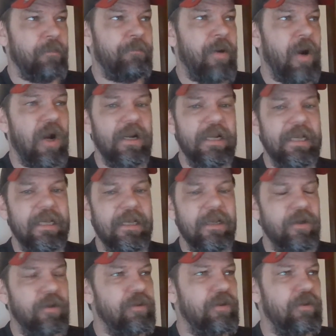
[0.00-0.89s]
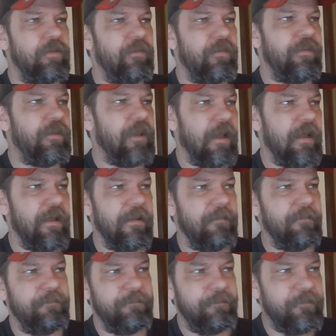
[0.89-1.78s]
party who
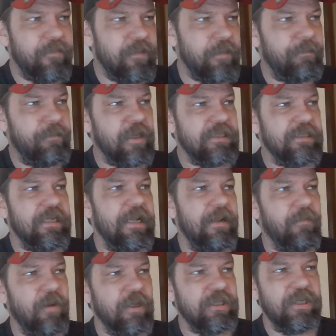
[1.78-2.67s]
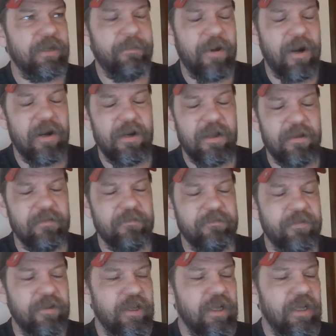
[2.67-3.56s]
the president wasn't a part
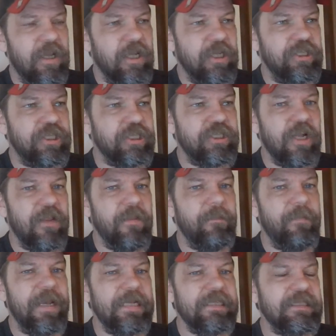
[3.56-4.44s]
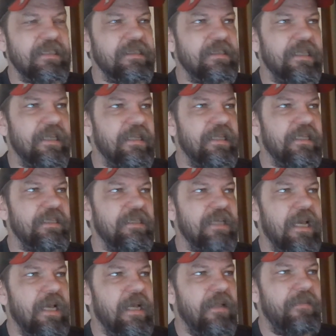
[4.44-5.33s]
of, just on the basis that
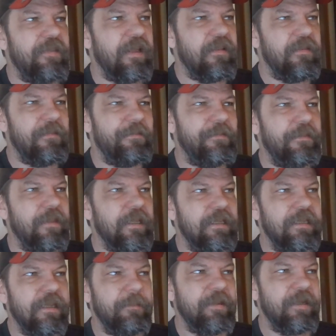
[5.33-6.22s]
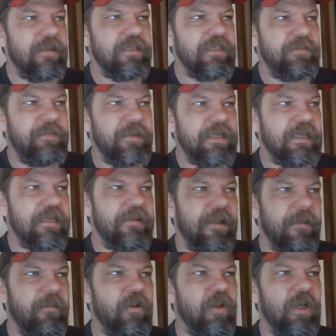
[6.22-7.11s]
typically speaking,
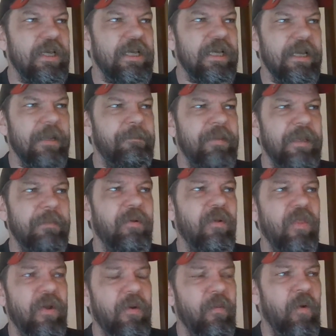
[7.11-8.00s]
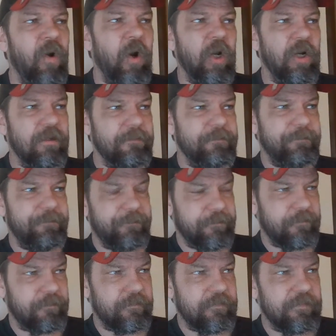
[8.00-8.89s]
they were looking at people that weren't,
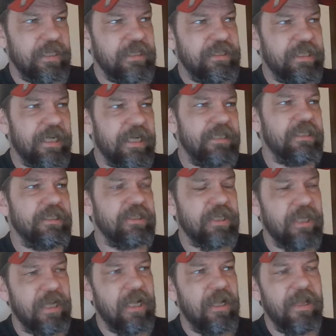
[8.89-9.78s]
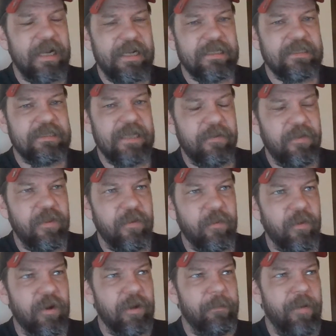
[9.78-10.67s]
the judges, like I said, that
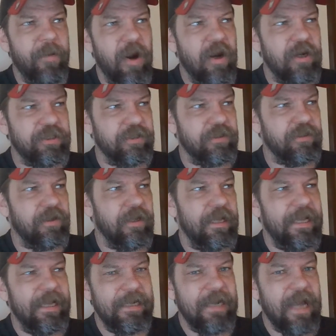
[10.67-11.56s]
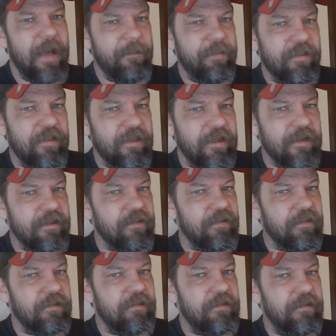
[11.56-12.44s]
were impartial and not political.